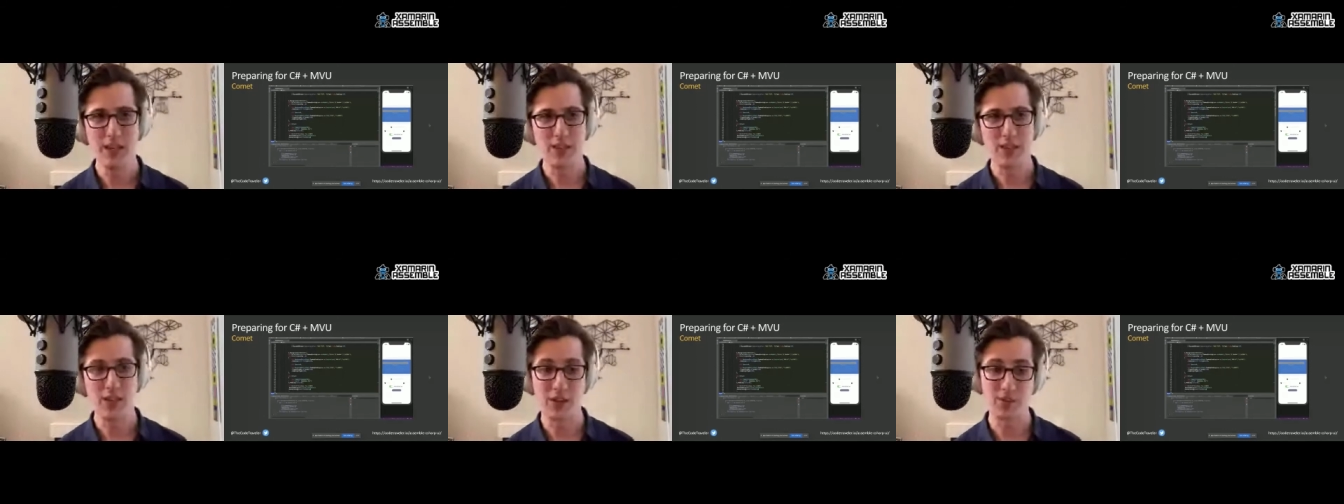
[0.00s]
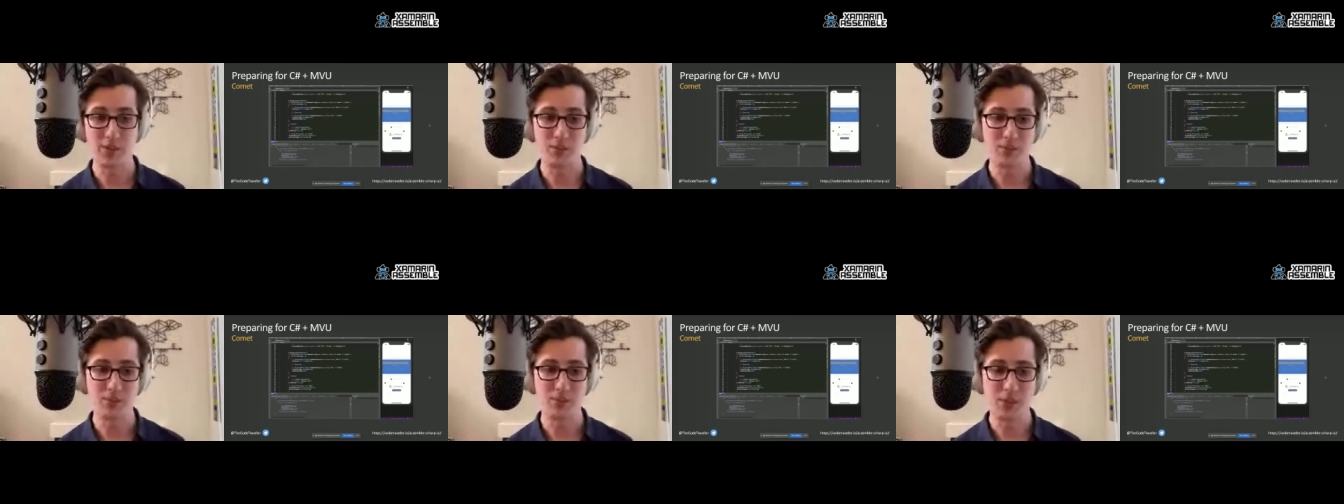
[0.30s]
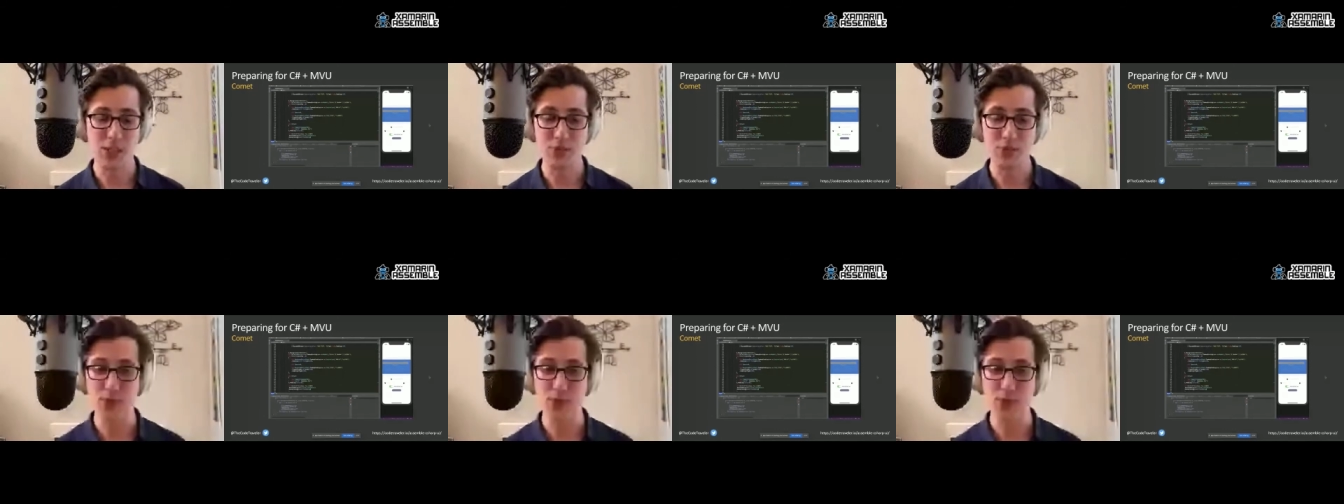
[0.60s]
the
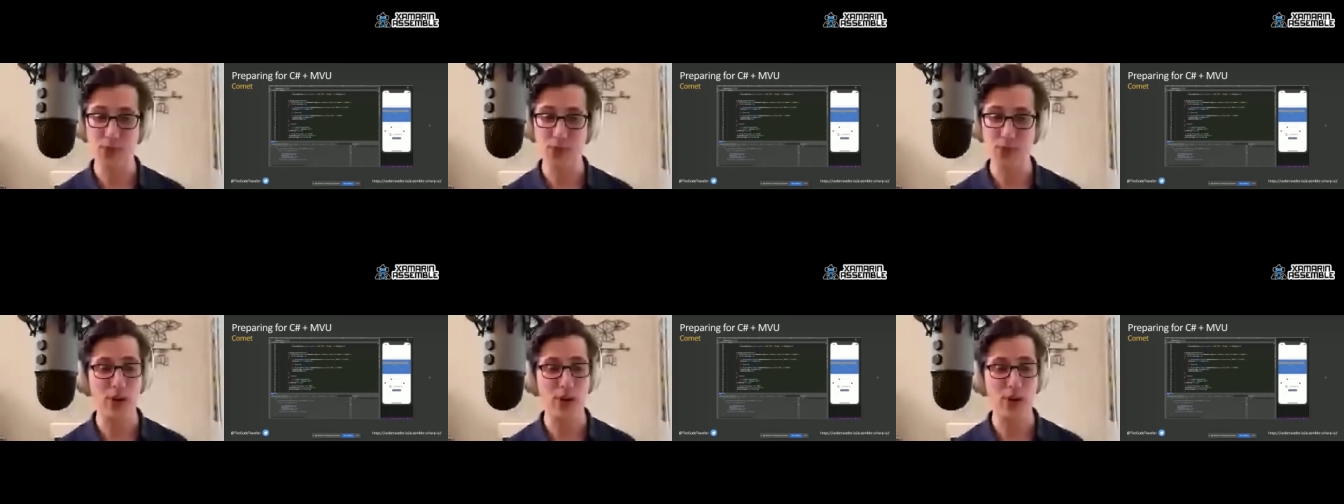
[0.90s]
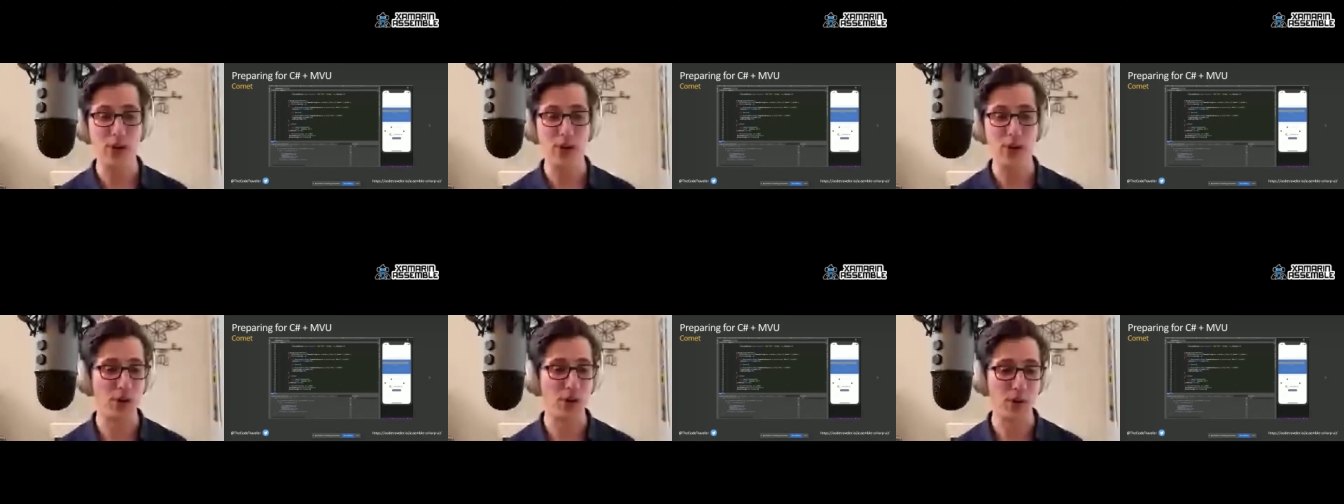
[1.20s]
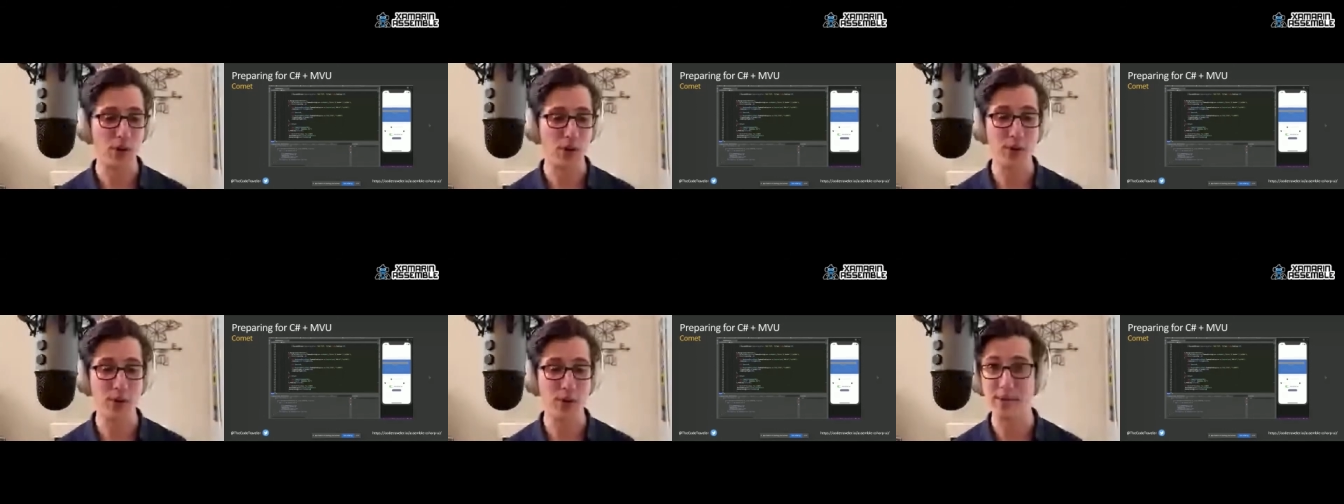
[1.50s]
default
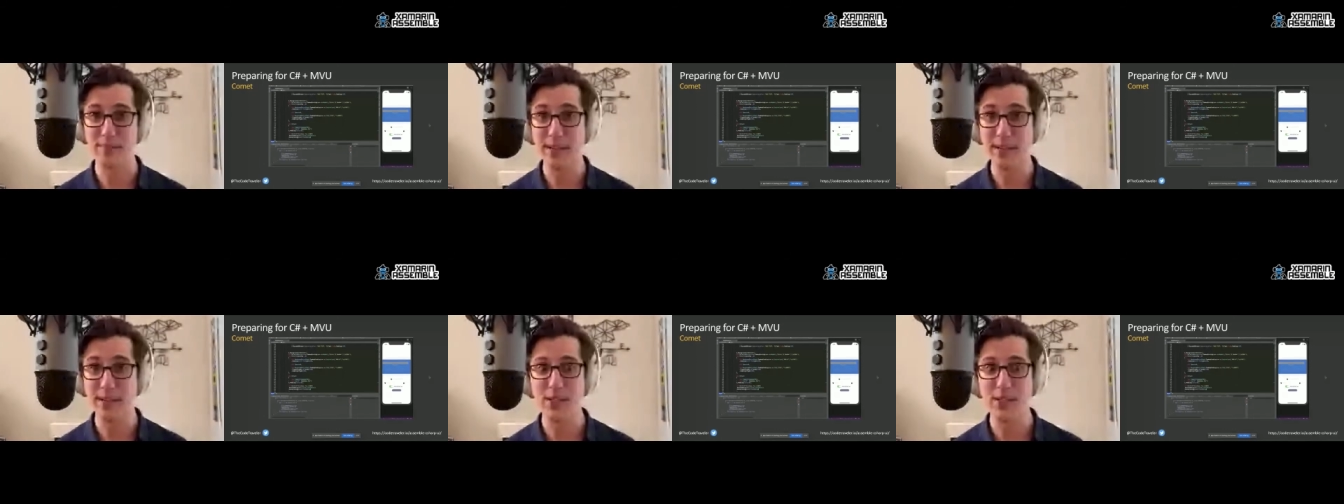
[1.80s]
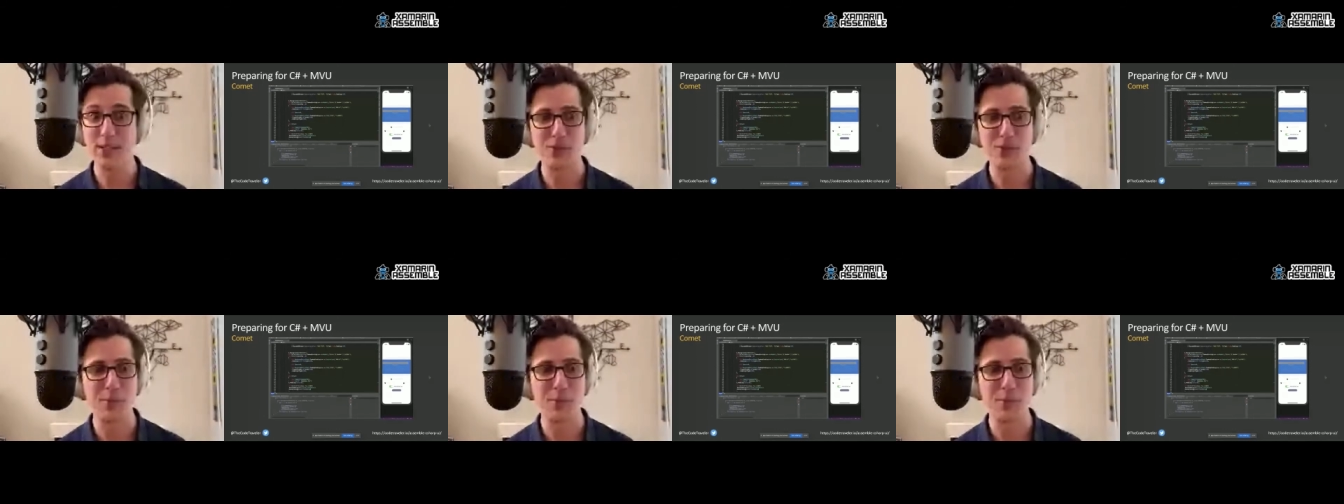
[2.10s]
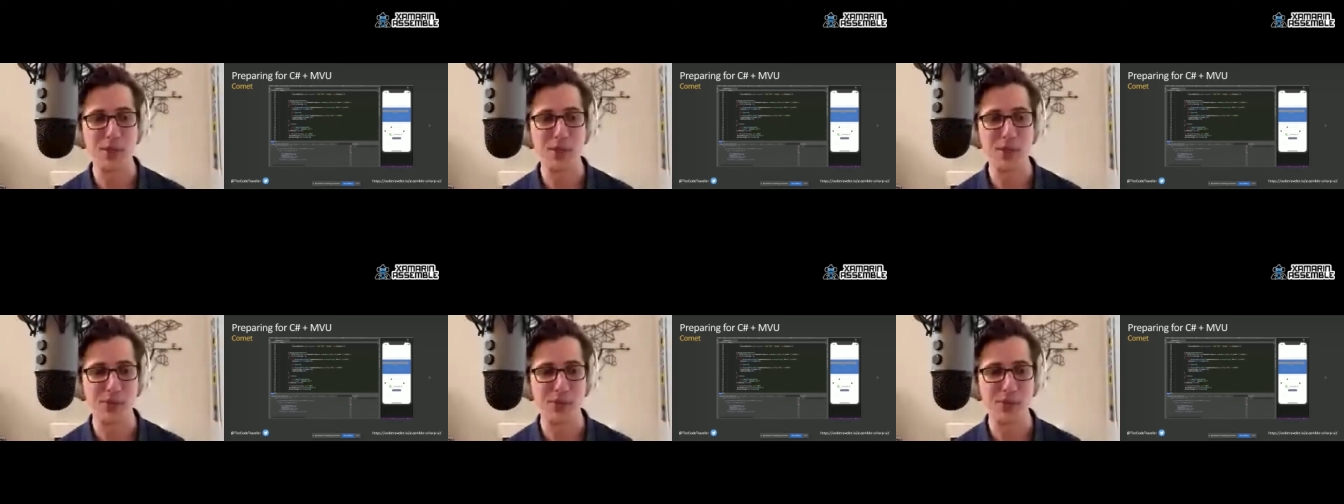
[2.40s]
framework or recommended framework